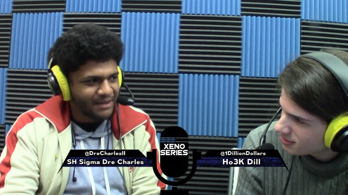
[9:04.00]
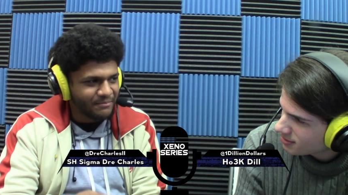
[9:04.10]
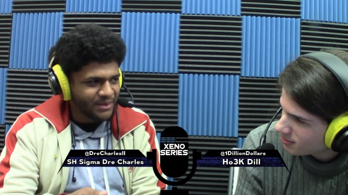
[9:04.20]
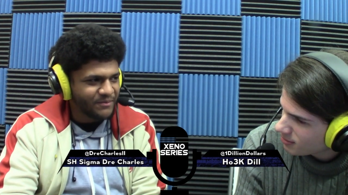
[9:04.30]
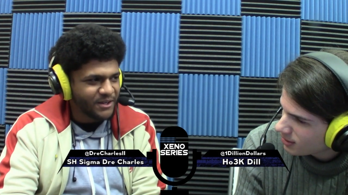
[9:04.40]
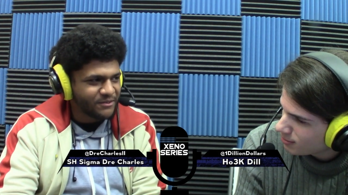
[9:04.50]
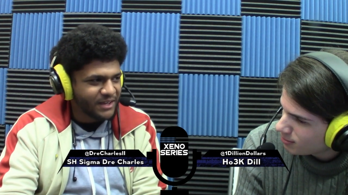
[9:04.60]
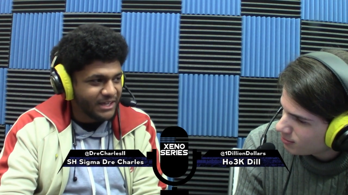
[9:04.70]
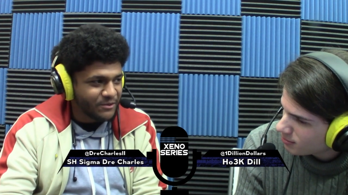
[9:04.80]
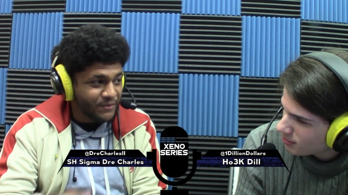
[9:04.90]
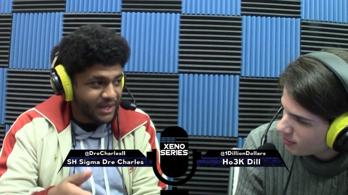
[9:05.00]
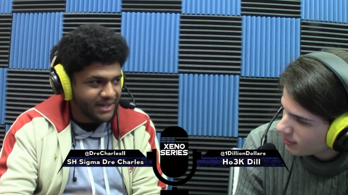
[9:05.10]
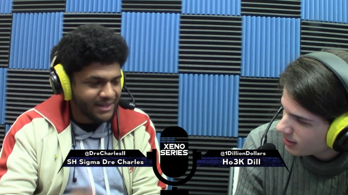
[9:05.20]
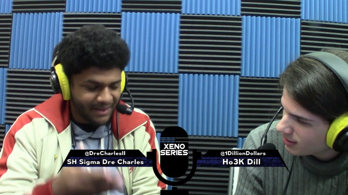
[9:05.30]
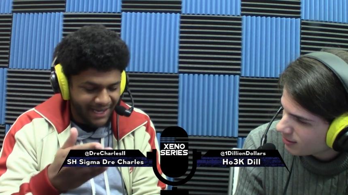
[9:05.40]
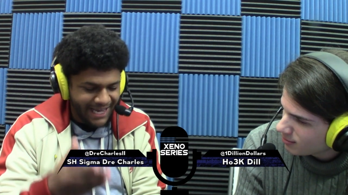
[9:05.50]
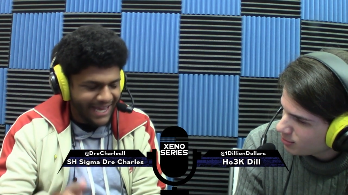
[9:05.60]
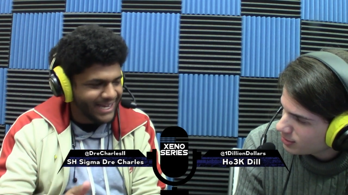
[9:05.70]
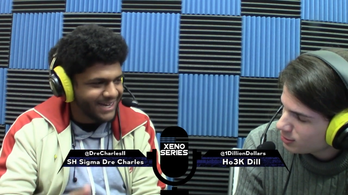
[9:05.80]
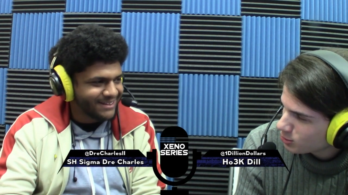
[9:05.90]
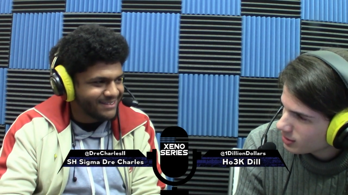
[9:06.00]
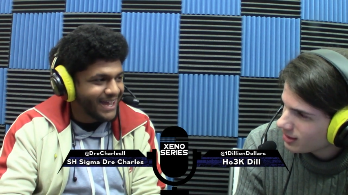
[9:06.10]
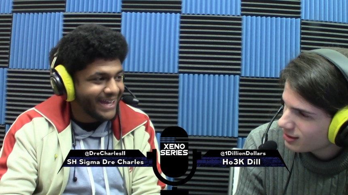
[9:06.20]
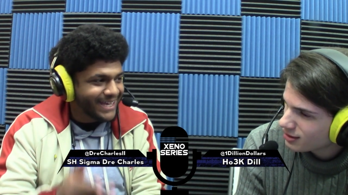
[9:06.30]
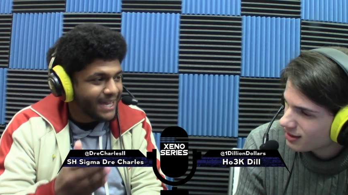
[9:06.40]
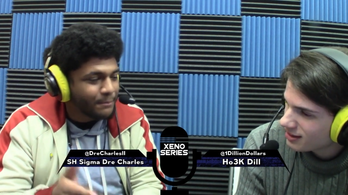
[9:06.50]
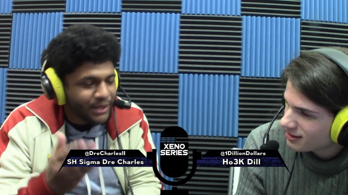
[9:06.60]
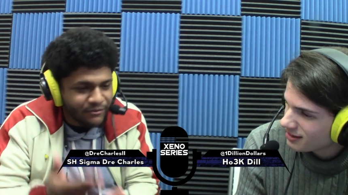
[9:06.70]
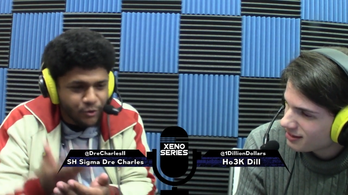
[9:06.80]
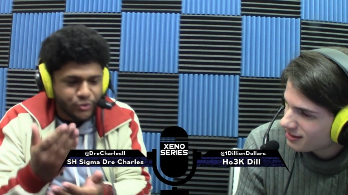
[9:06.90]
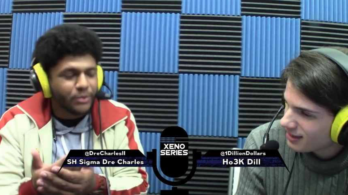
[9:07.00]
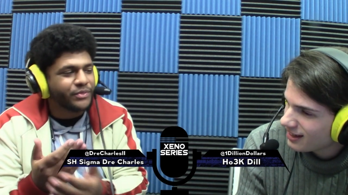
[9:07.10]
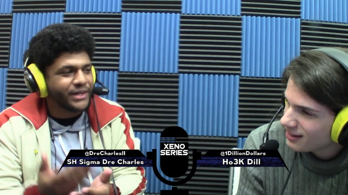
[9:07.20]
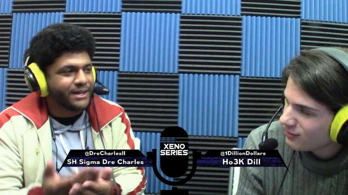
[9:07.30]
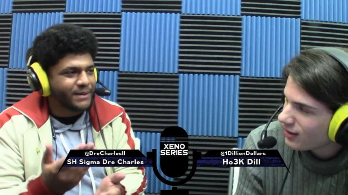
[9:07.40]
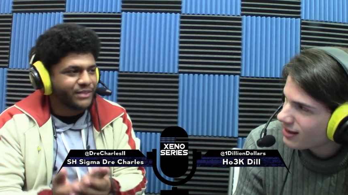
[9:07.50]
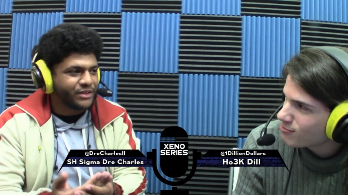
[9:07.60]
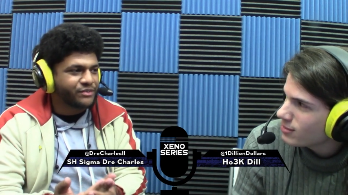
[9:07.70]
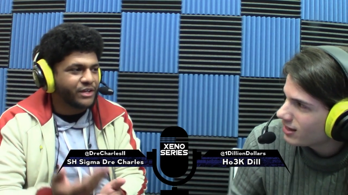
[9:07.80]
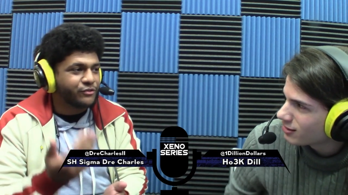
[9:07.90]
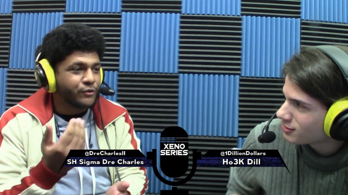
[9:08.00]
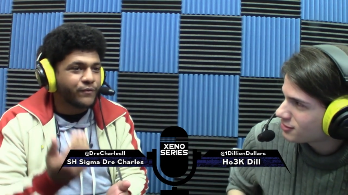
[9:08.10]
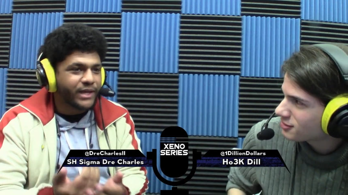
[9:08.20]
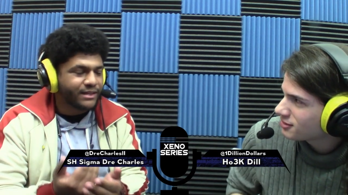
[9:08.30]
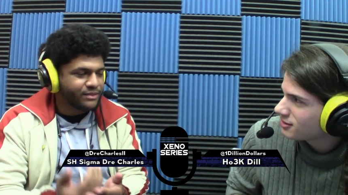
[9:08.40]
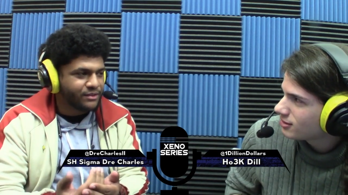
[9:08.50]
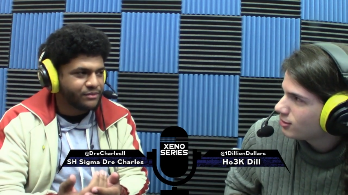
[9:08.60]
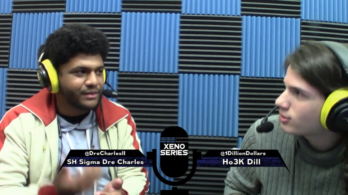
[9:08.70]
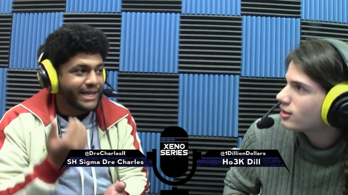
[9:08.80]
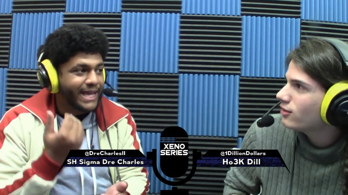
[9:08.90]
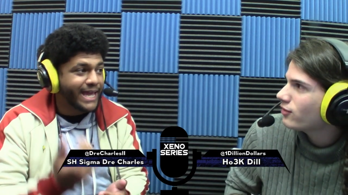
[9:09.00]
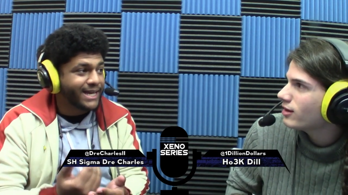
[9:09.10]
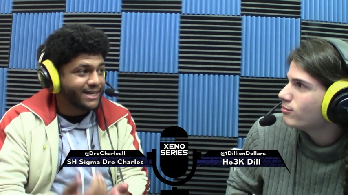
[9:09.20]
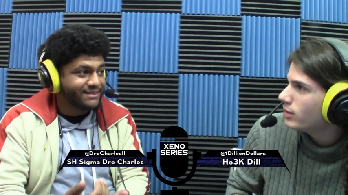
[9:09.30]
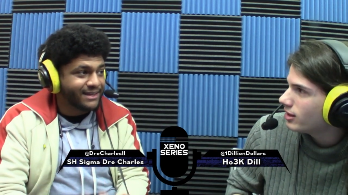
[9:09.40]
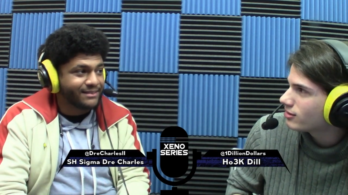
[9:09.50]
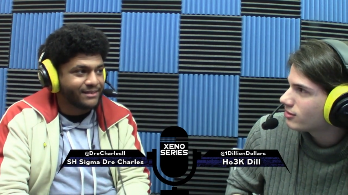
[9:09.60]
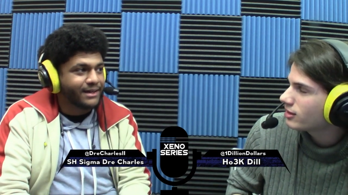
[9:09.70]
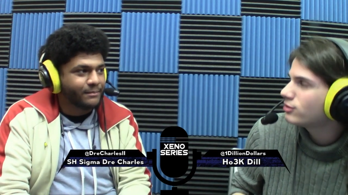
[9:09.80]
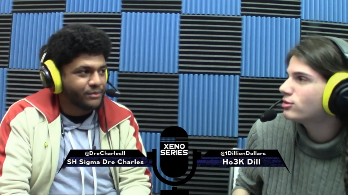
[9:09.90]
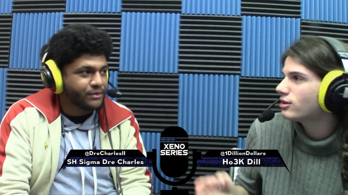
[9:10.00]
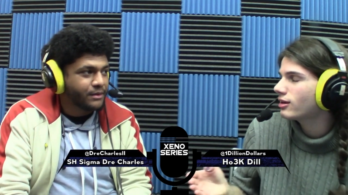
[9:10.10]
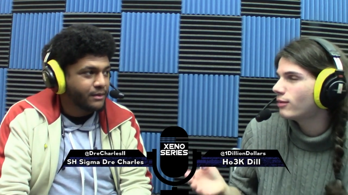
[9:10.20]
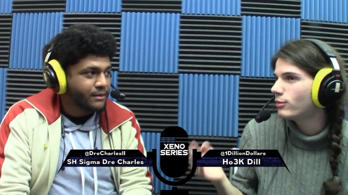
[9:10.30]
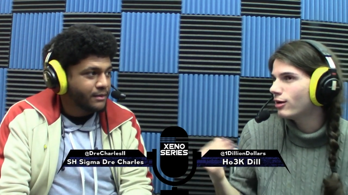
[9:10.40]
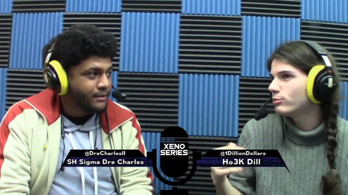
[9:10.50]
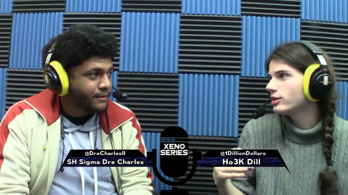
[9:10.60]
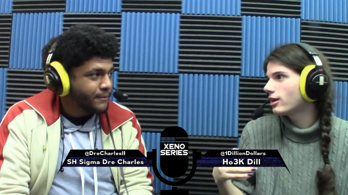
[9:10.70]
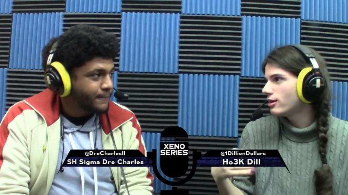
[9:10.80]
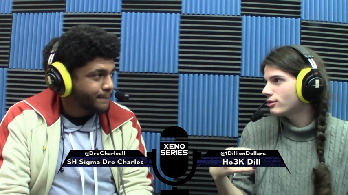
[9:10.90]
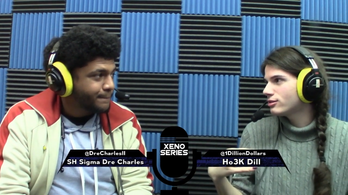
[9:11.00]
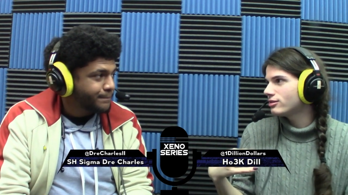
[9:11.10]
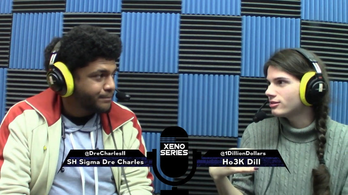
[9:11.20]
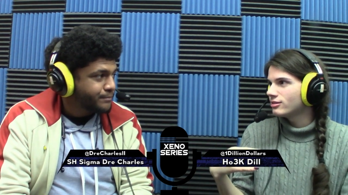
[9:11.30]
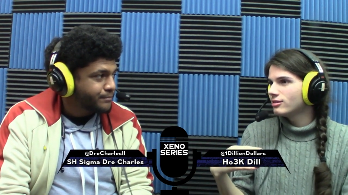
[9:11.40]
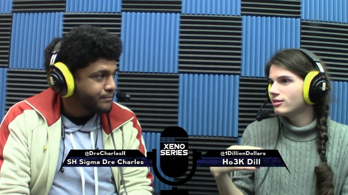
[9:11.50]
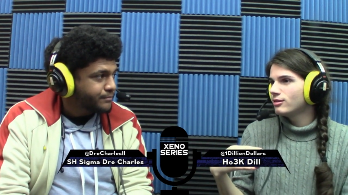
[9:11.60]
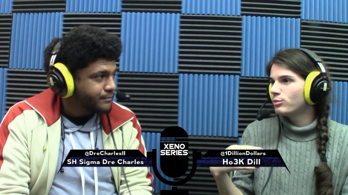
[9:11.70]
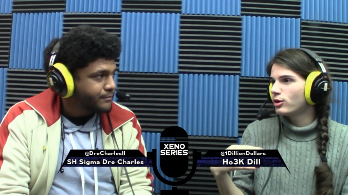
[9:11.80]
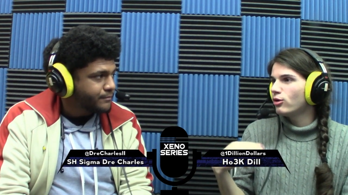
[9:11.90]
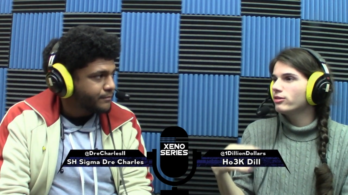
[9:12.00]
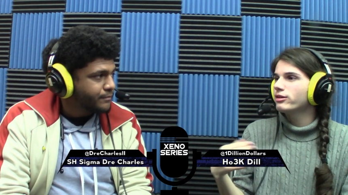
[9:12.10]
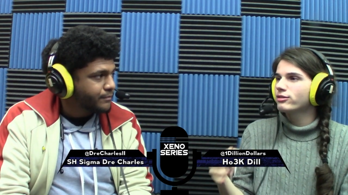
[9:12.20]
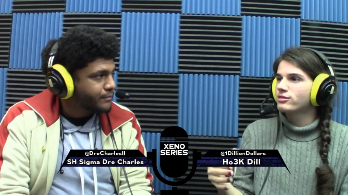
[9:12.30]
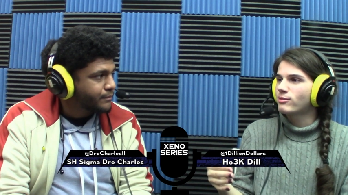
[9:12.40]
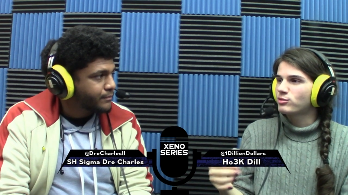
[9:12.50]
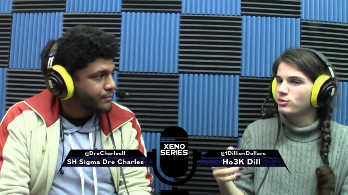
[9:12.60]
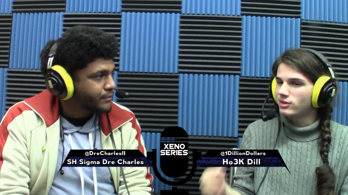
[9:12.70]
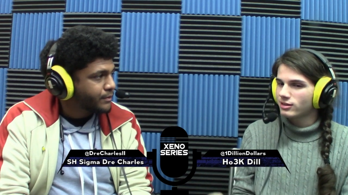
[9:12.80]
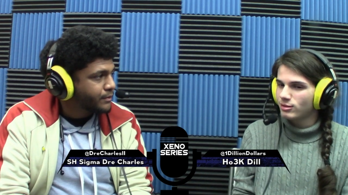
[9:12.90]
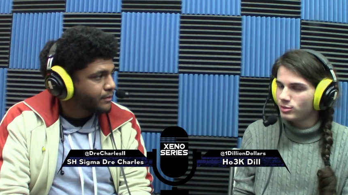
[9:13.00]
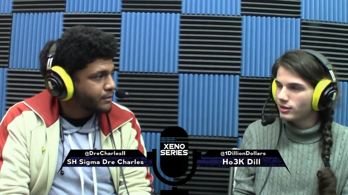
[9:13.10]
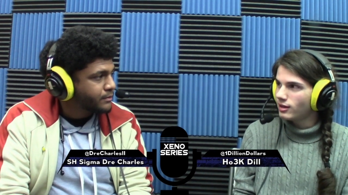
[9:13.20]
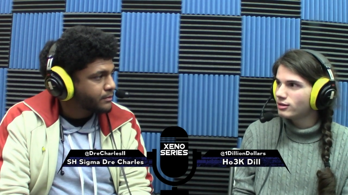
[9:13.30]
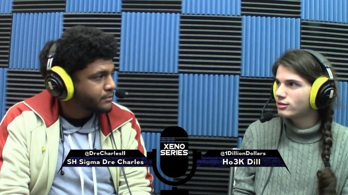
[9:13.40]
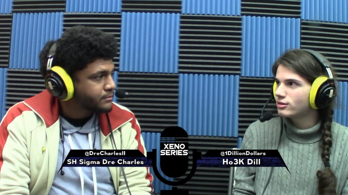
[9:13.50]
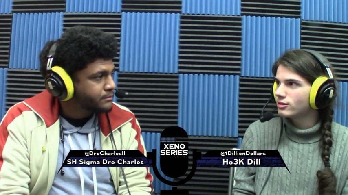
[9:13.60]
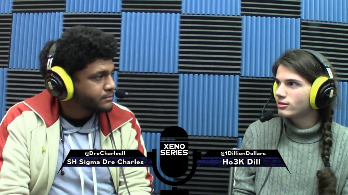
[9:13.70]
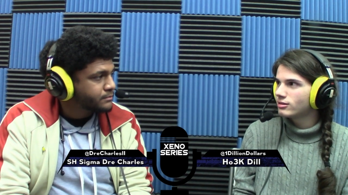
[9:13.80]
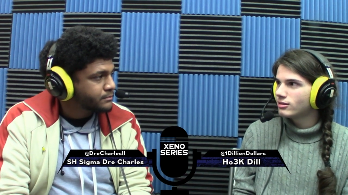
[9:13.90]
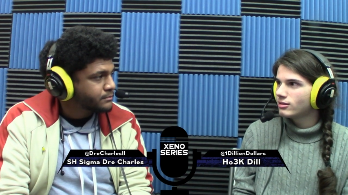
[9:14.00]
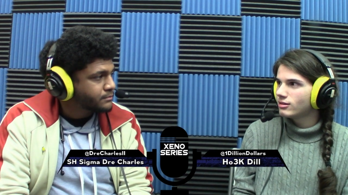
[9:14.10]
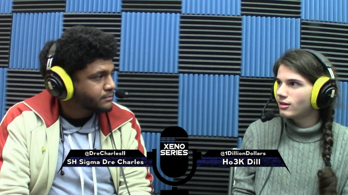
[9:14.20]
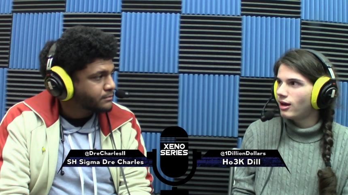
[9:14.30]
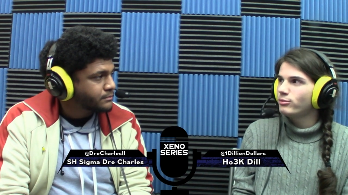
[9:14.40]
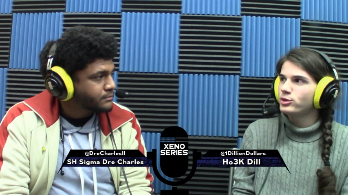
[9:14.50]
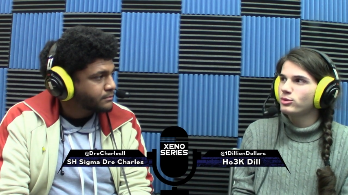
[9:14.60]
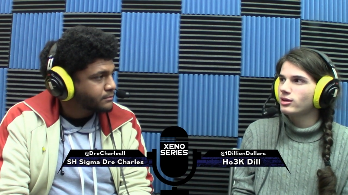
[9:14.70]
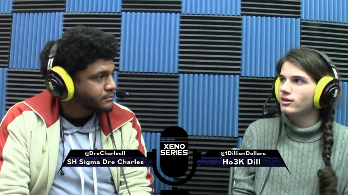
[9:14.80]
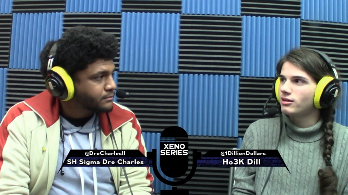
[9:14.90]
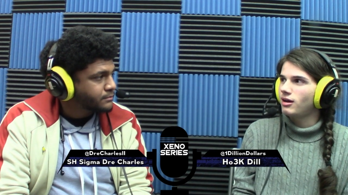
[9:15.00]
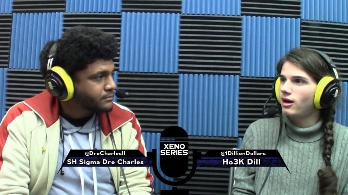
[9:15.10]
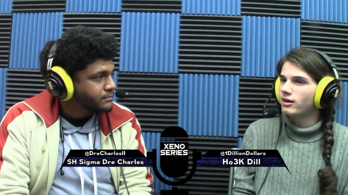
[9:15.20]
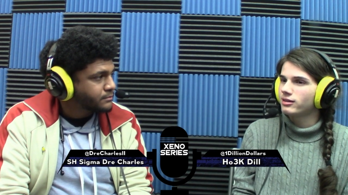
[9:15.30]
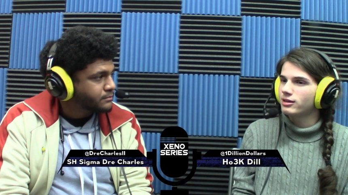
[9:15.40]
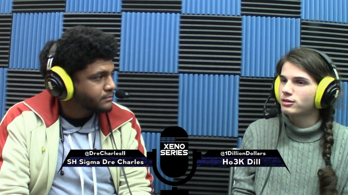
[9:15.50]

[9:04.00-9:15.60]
Speaker 1: them in the face. And you've hit it like 8 but out of 10. I can't believe you don't think about I this because you've hit this no, like 8 I out miss, of 10 times. Like you're
Speaker 2: saying I'm not being hasty. But all the other times when you think I'm being hasty, I'm doing it on like